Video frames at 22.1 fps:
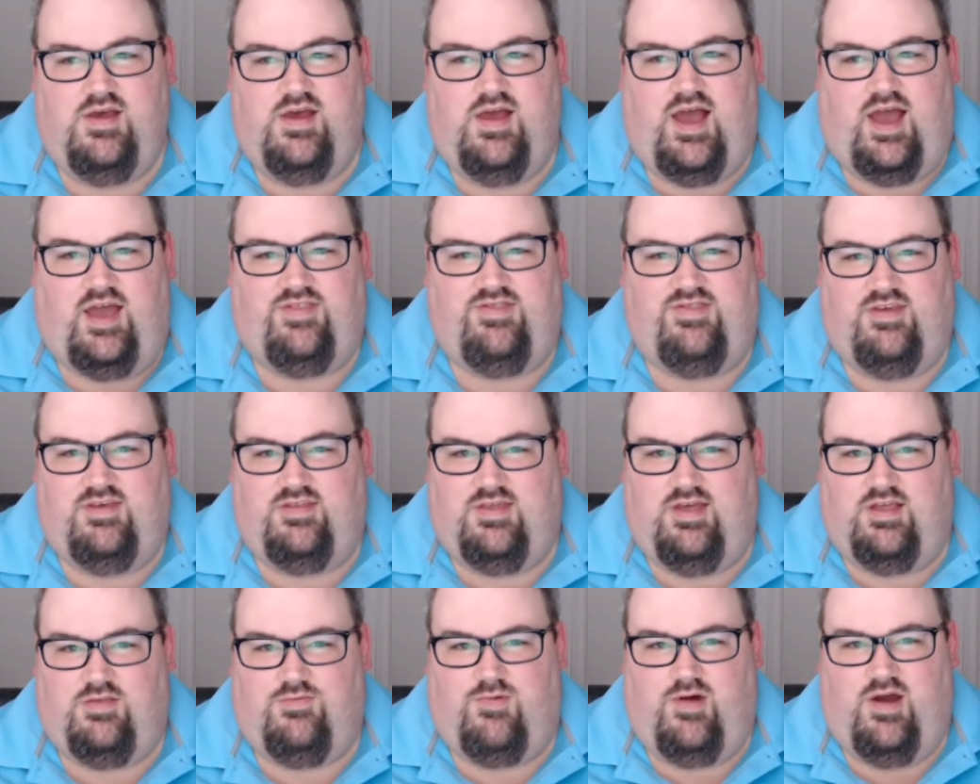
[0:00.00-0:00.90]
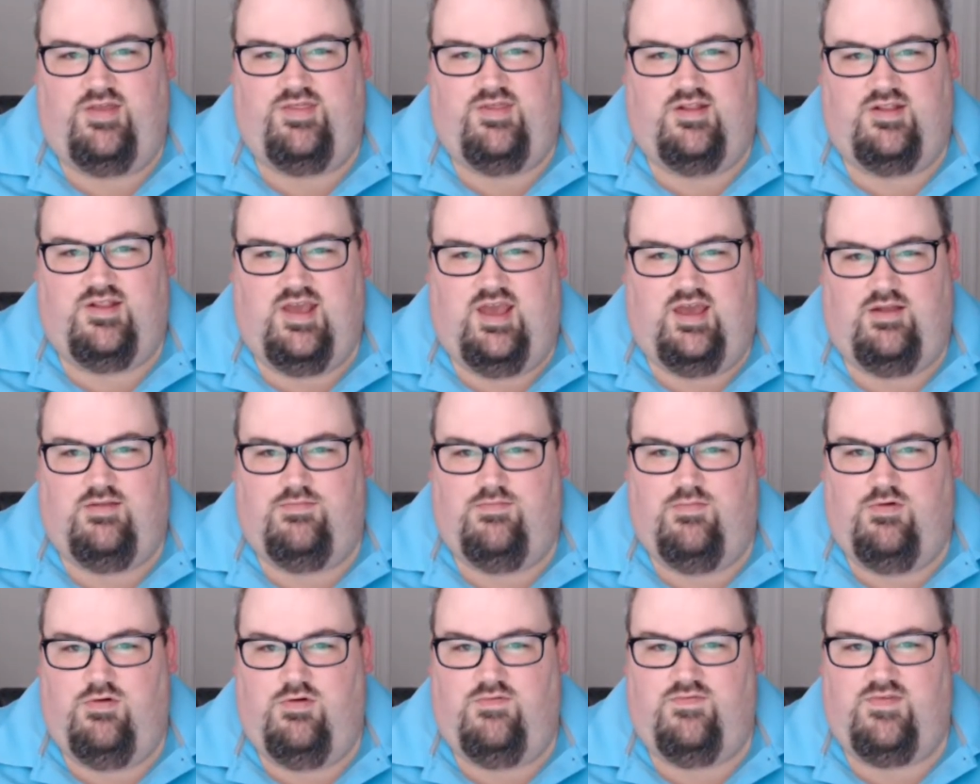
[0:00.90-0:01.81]
I think that's why the date
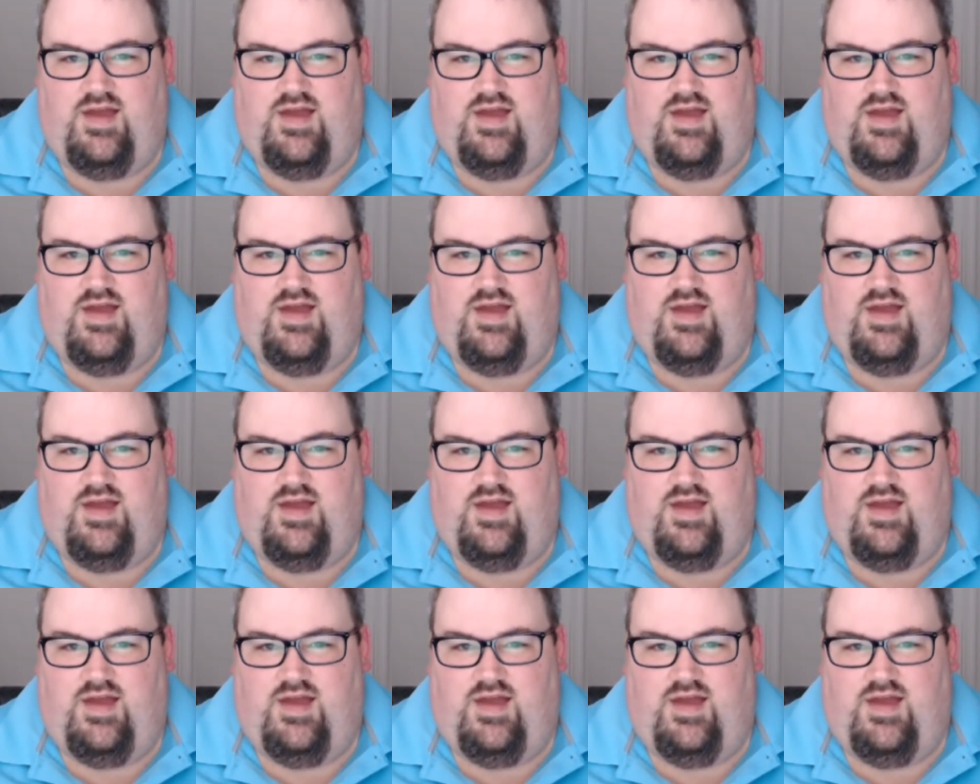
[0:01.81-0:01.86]
moved.